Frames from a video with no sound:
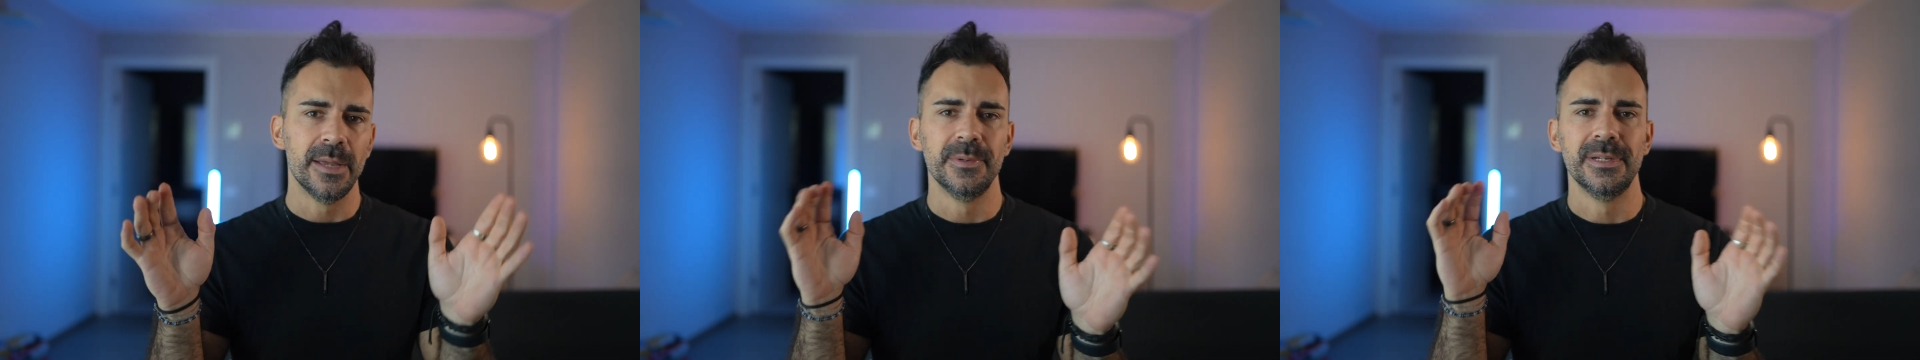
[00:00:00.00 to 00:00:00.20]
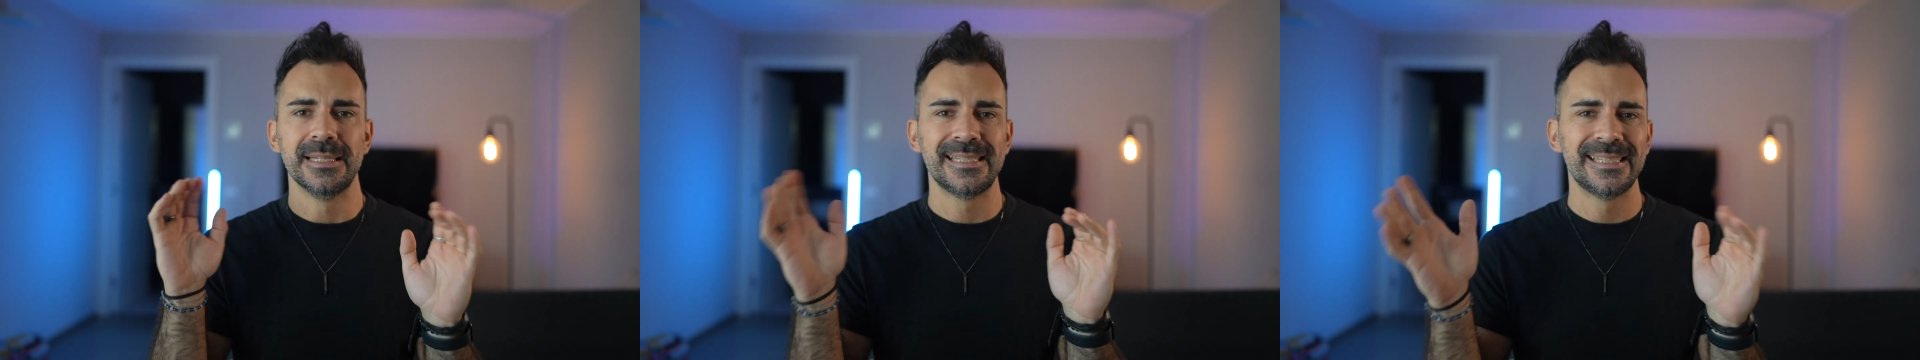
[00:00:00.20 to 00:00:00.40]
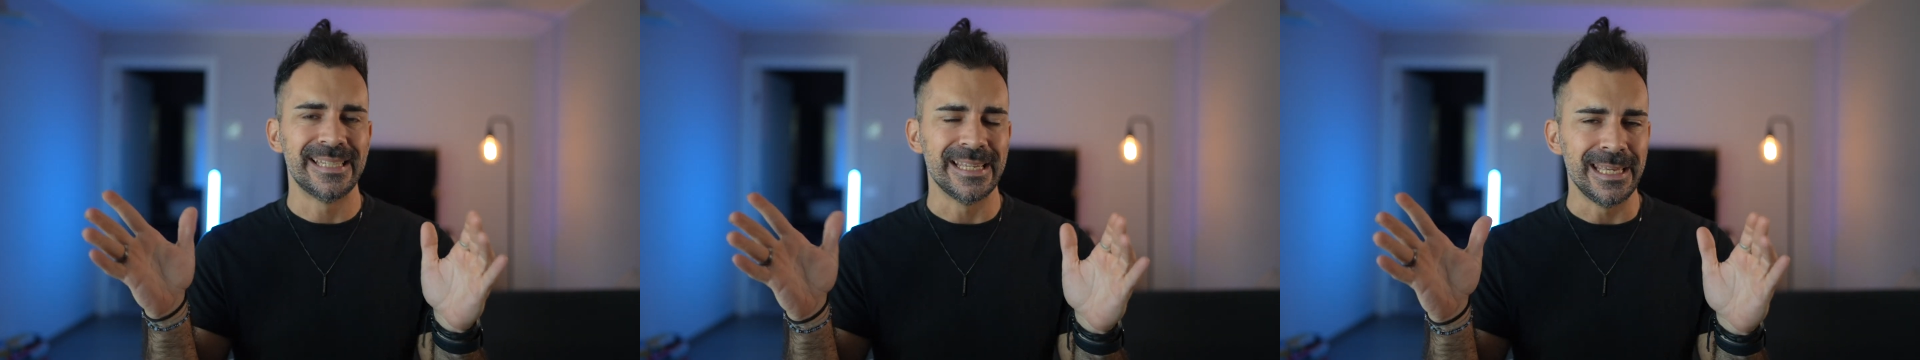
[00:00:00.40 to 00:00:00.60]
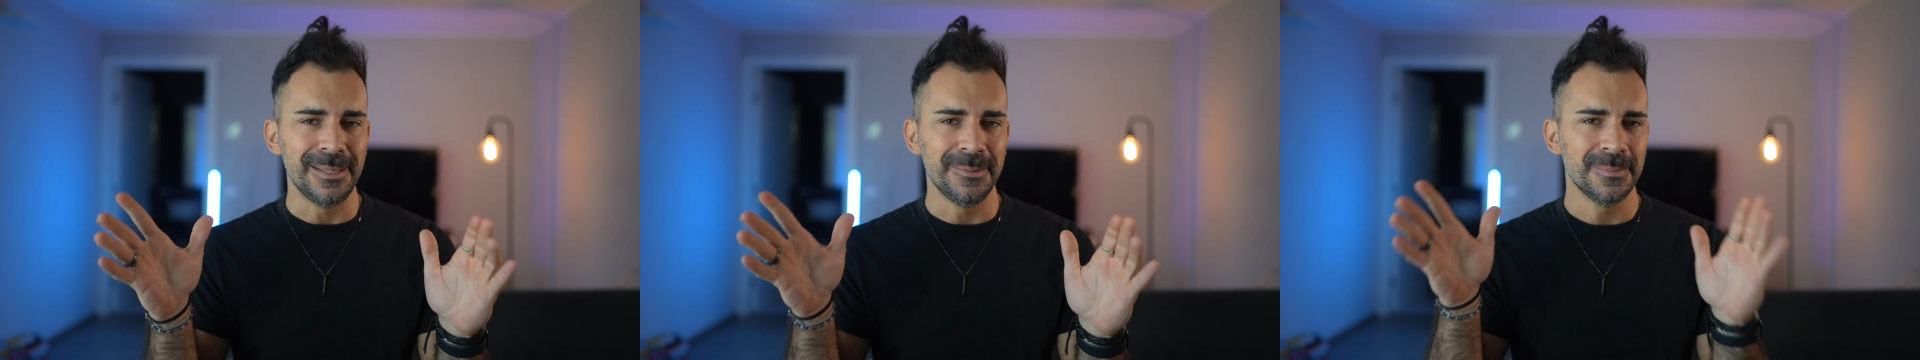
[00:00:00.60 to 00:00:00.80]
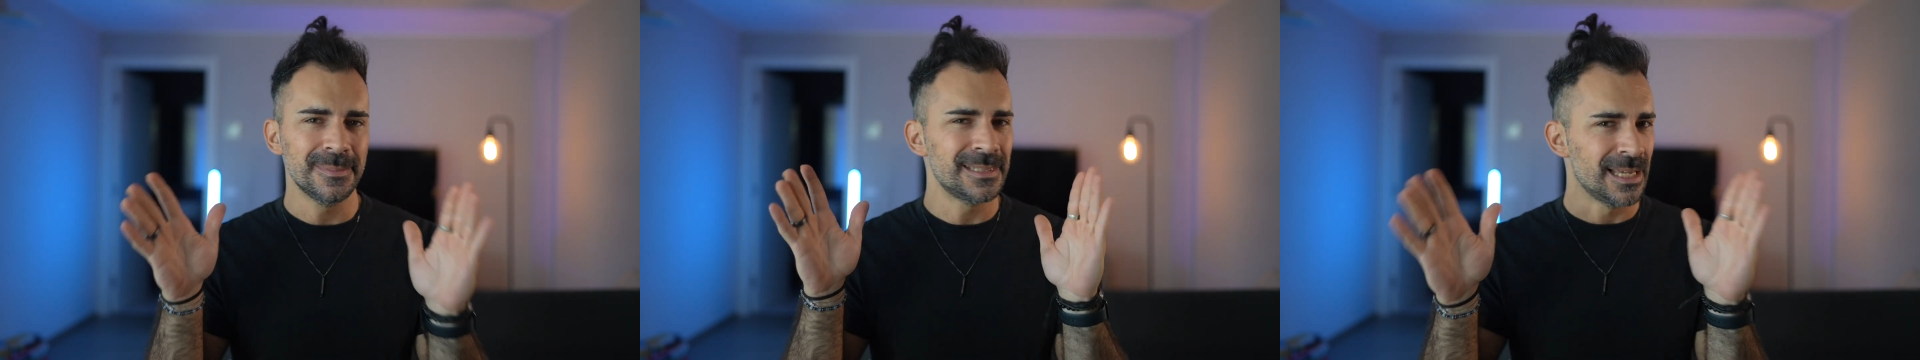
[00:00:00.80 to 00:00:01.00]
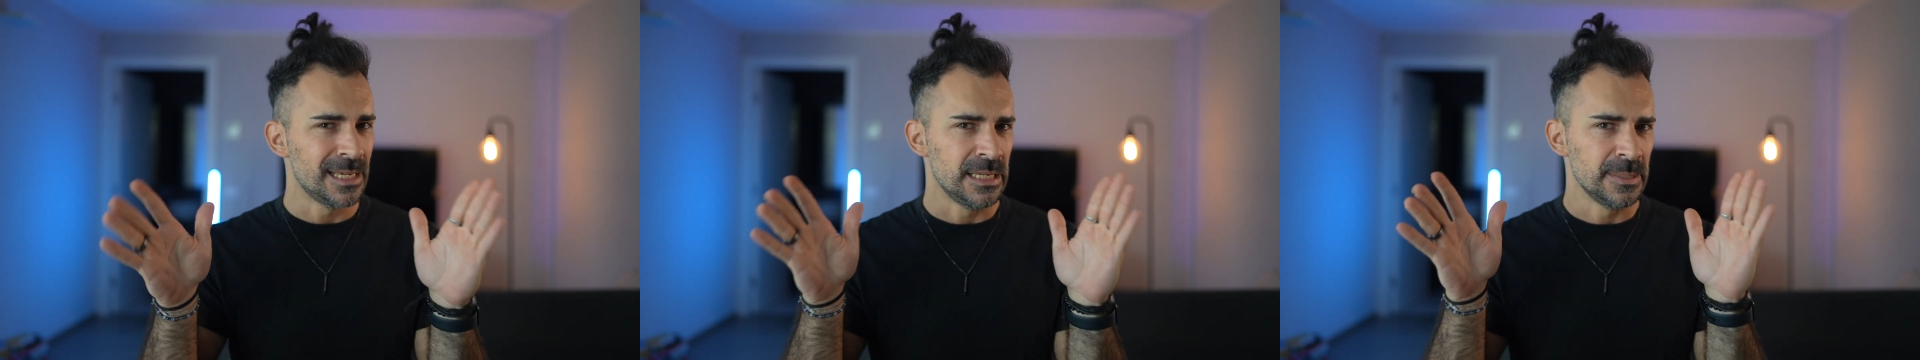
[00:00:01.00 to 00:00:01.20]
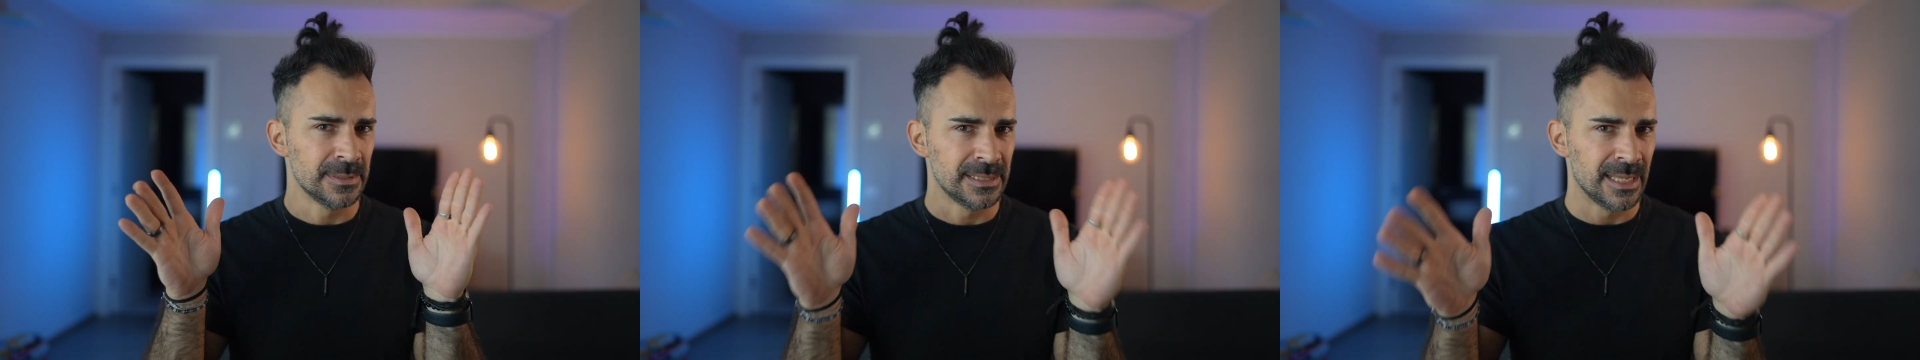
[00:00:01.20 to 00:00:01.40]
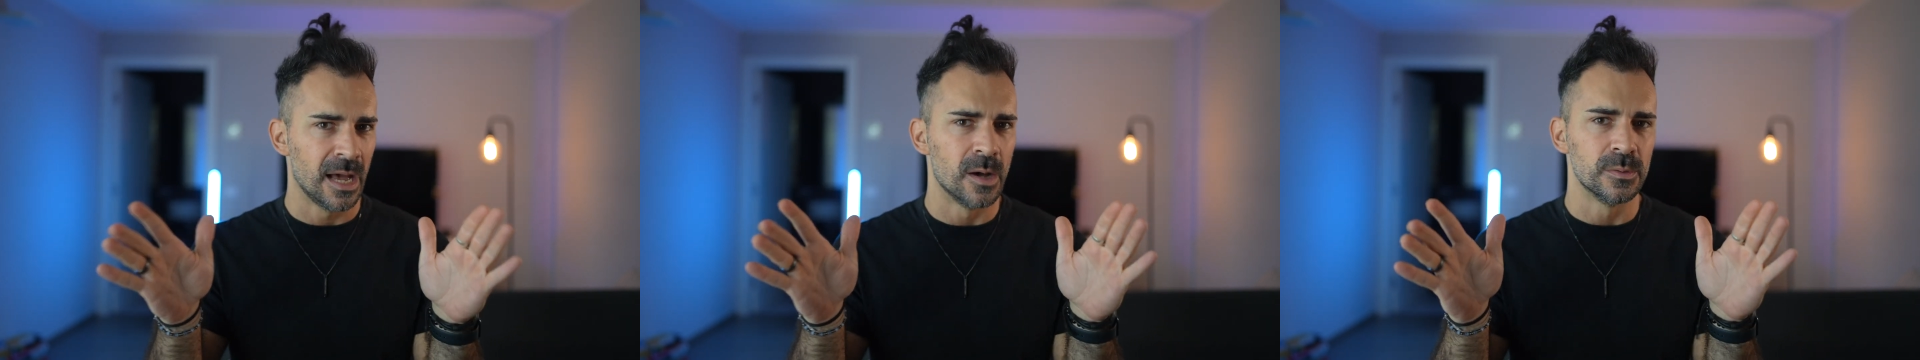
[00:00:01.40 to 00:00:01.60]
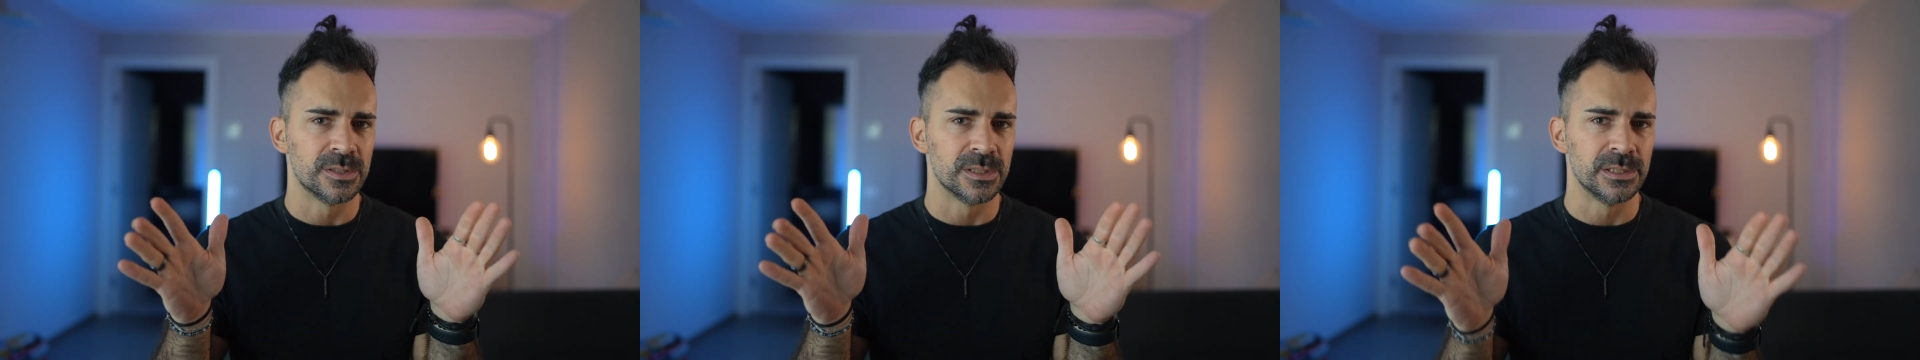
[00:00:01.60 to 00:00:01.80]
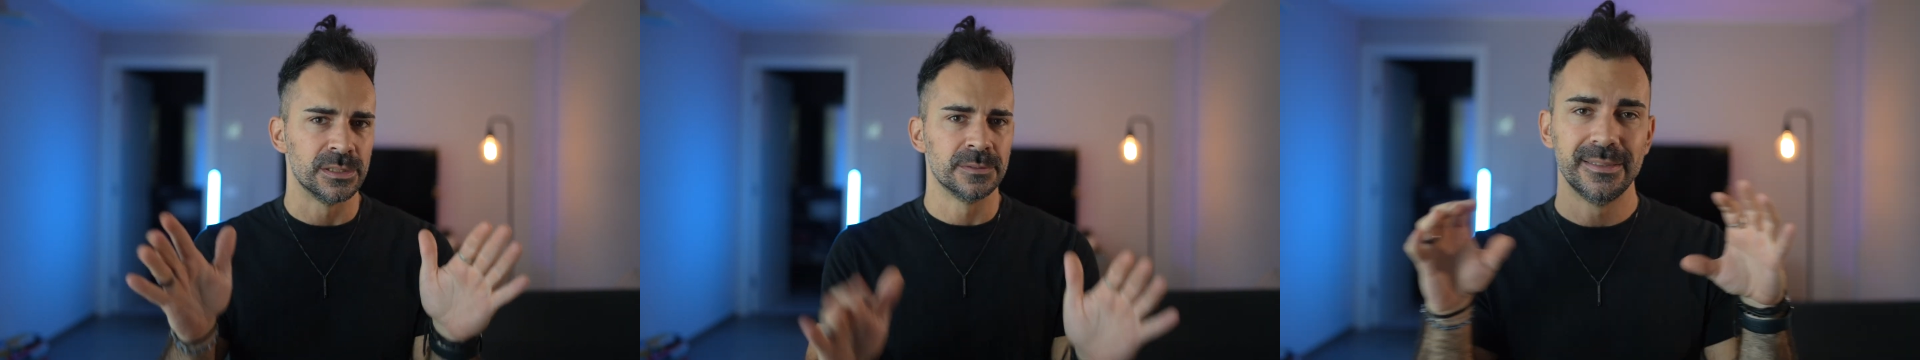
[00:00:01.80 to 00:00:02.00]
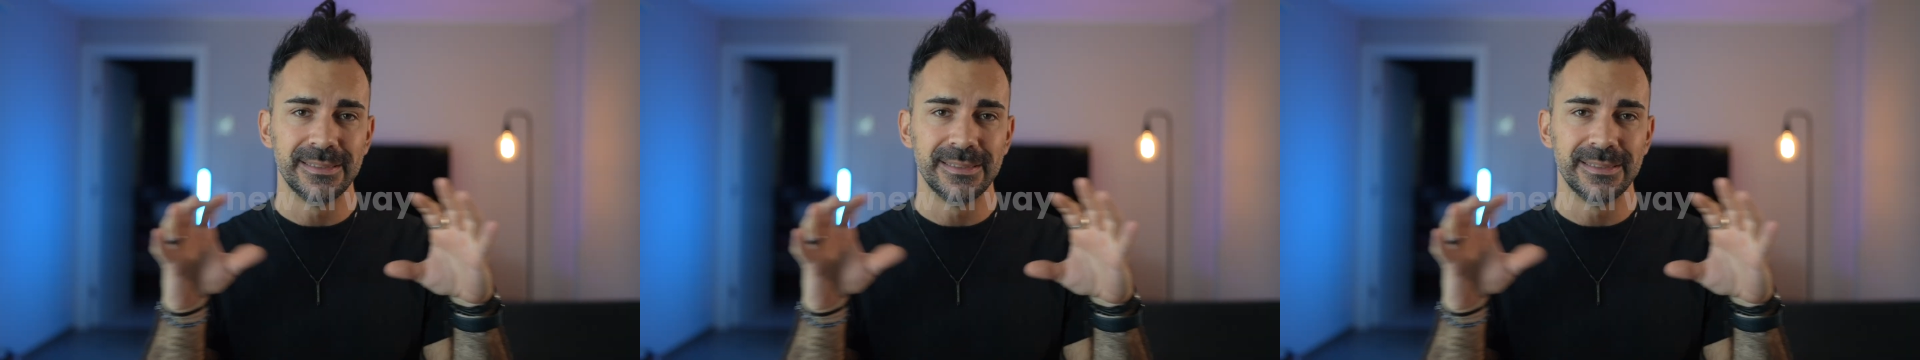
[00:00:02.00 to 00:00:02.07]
with the same 10,000.